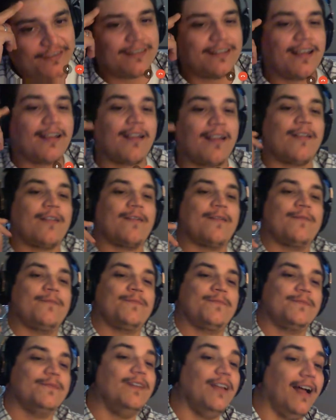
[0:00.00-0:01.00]
Oh, okay.
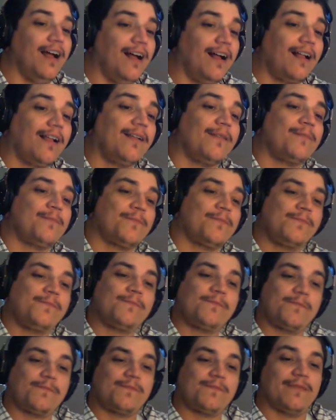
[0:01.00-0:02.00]
Yeah.
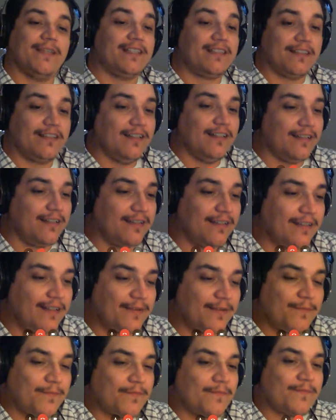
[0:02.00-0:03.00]
So
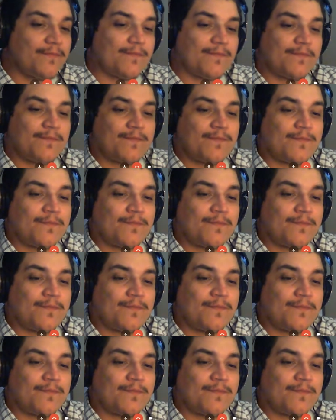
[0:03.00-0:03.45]
I'm putting it at